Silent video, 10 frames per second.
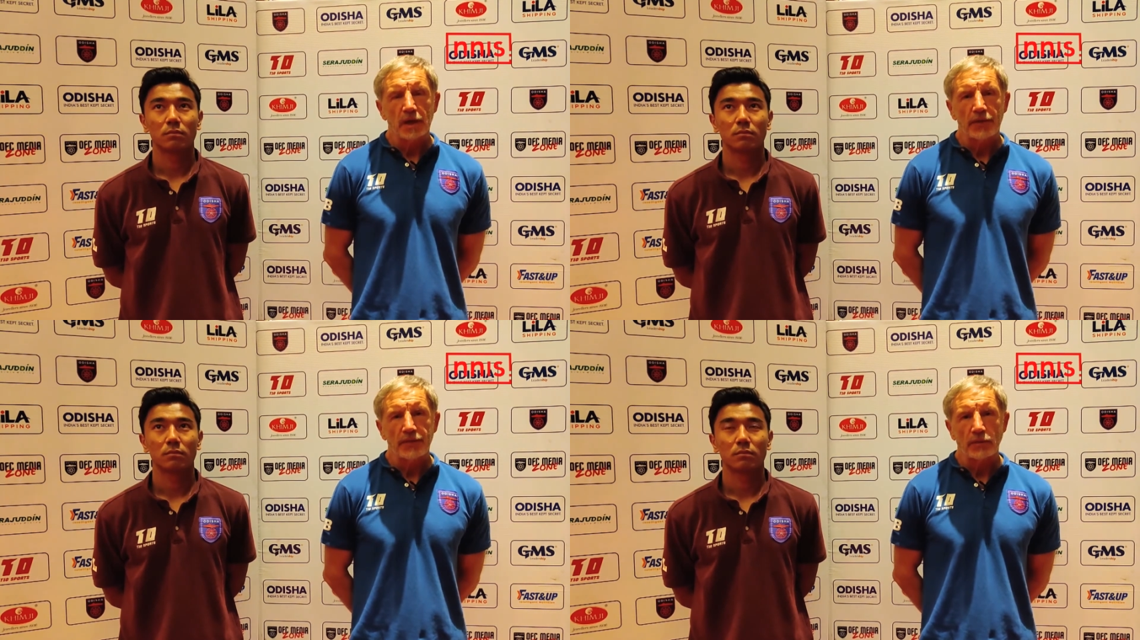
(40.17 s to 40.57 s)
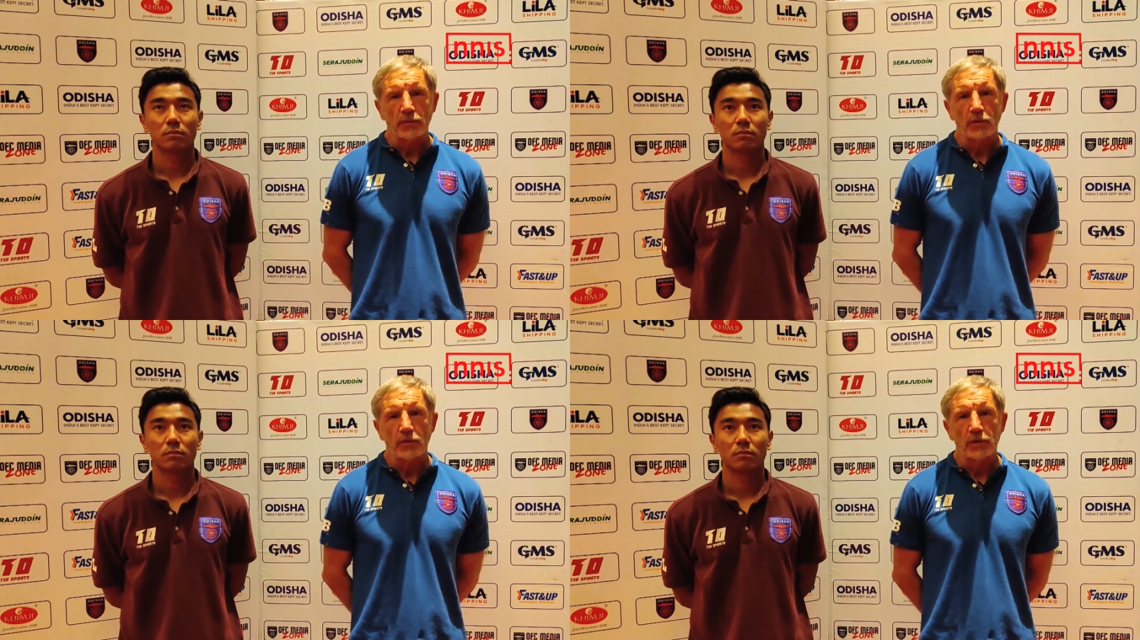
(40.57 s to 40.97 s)
Speaker 1: I think
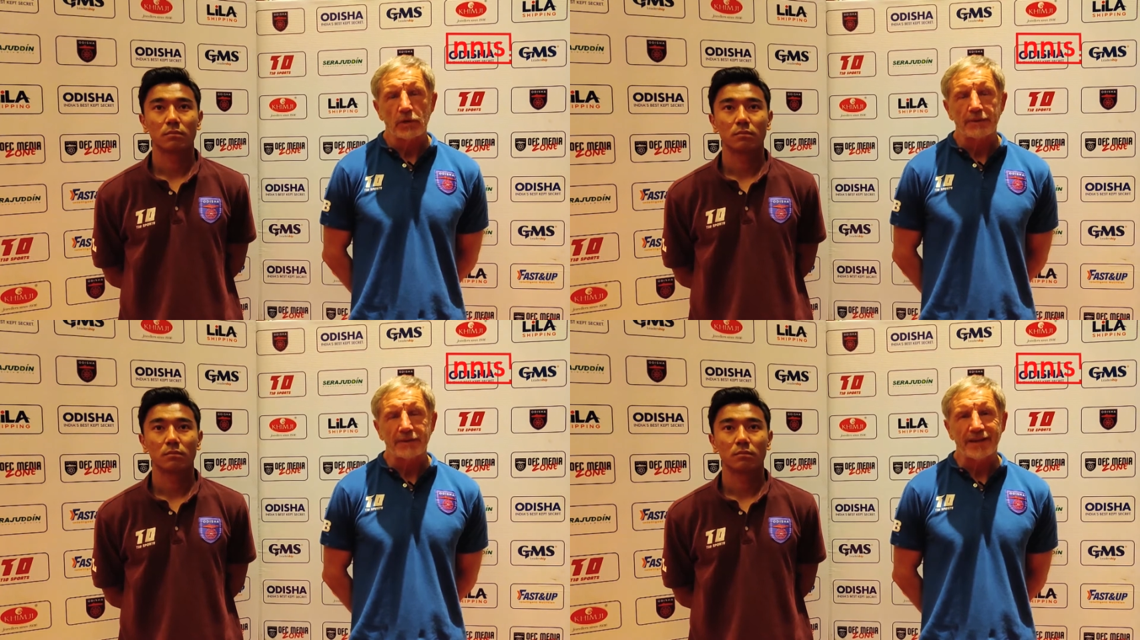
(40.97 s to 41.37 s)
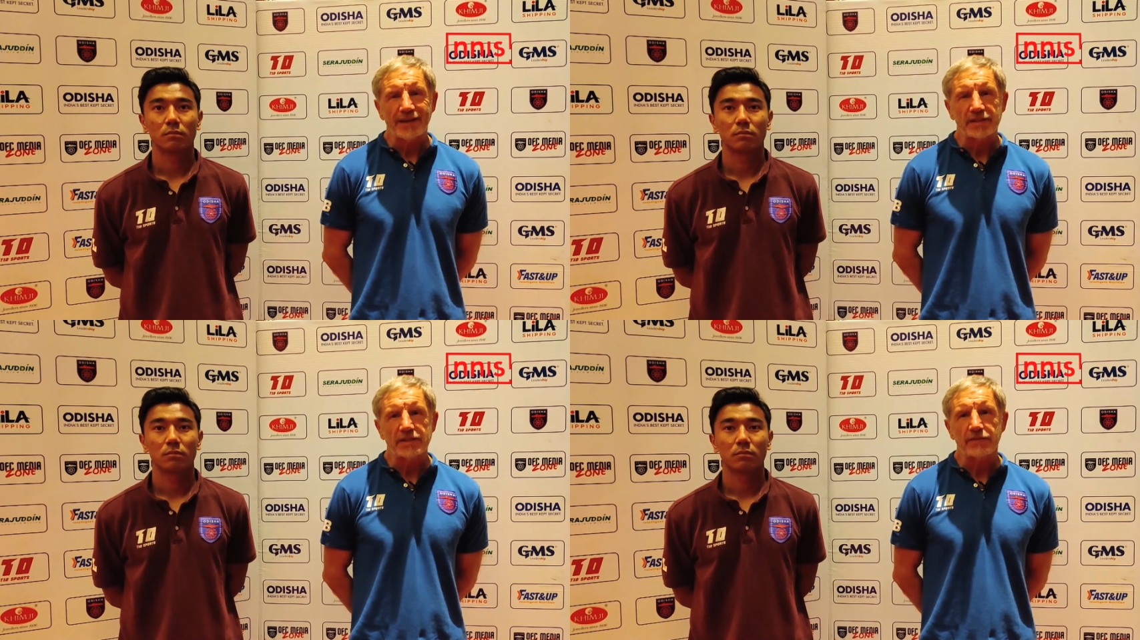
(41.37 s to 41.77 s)
we were a little bit
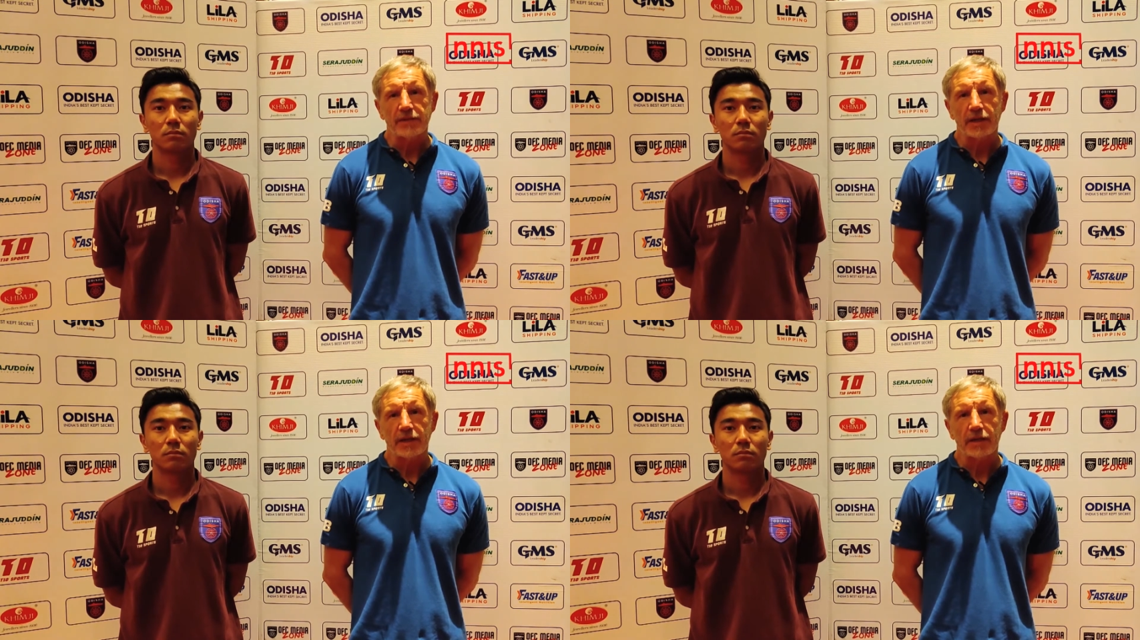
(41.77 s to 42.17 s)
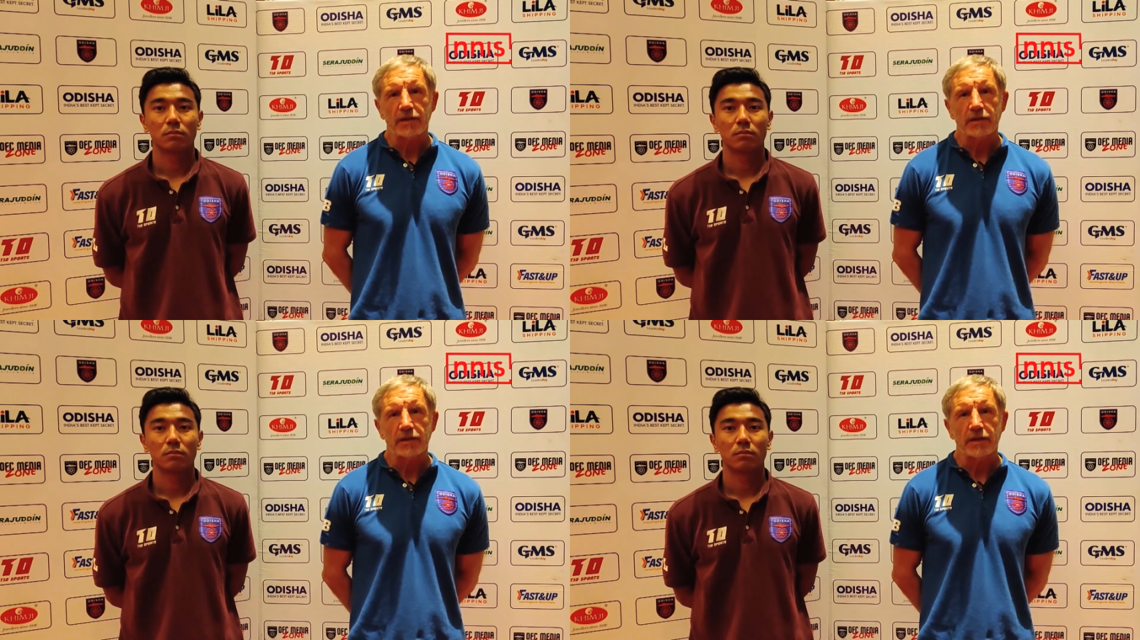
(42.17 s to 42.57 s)
negative in our
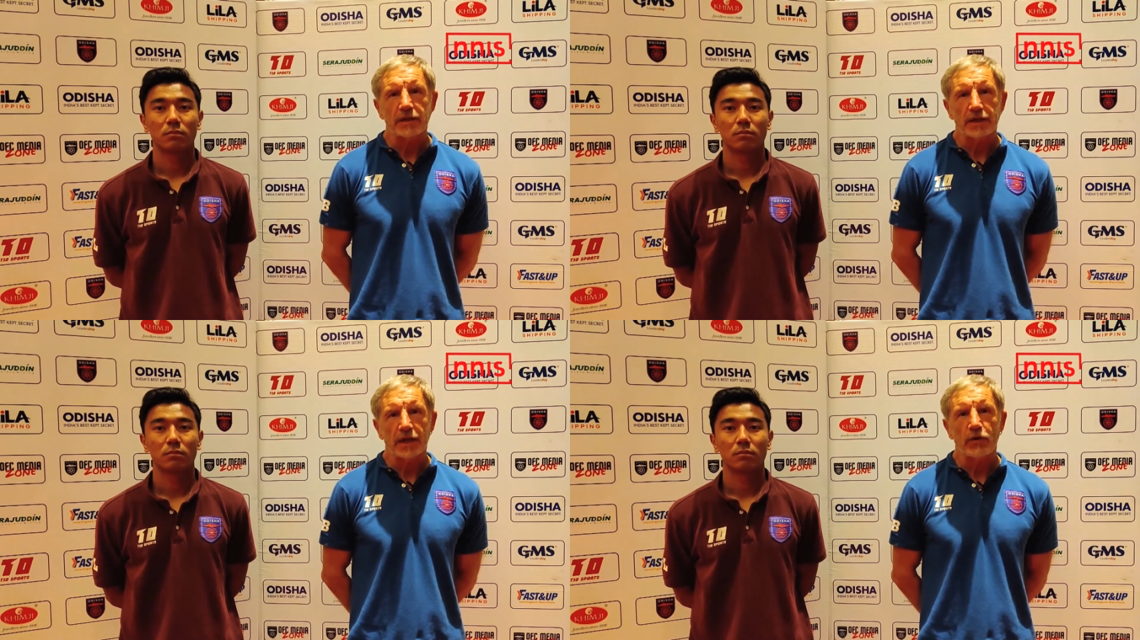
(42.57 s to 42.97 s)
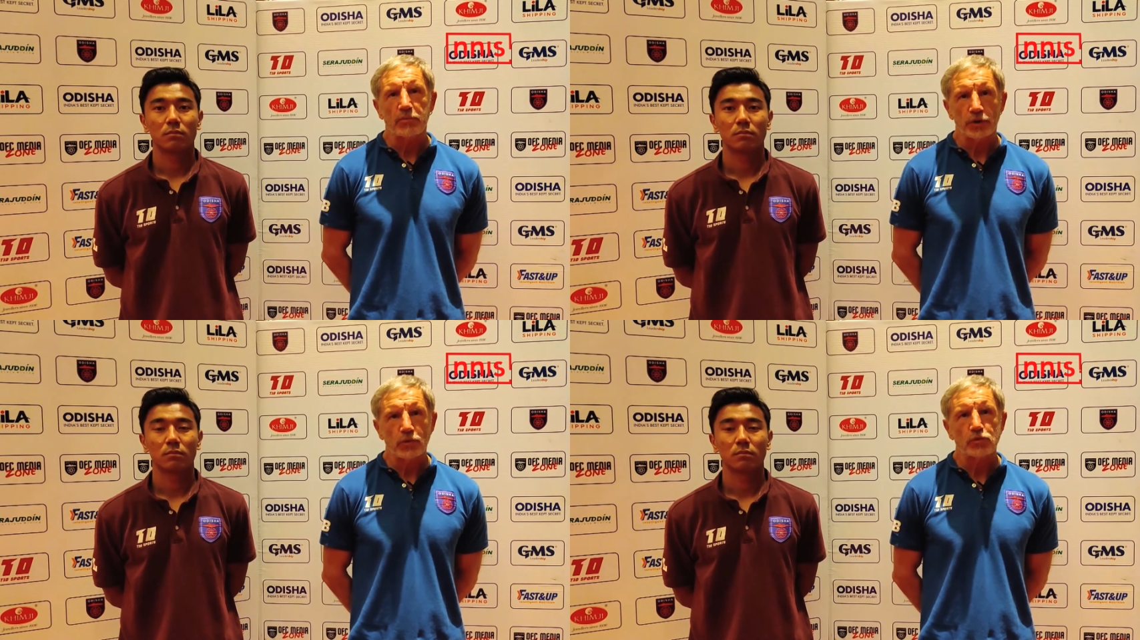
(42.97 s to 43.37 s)
in our
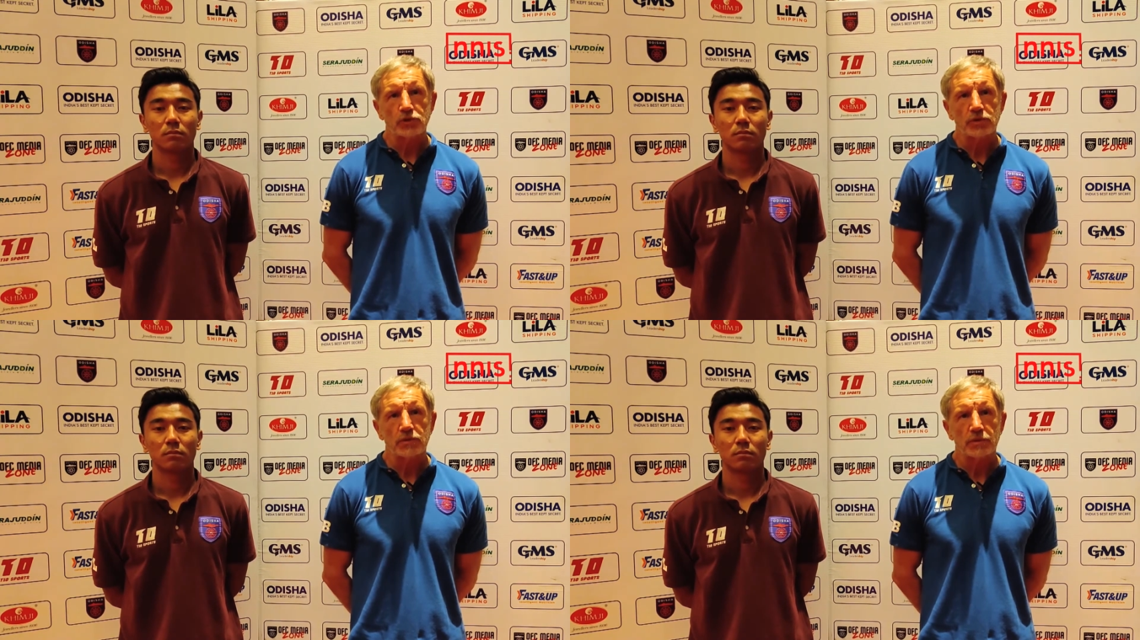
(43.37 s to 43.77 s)
approach,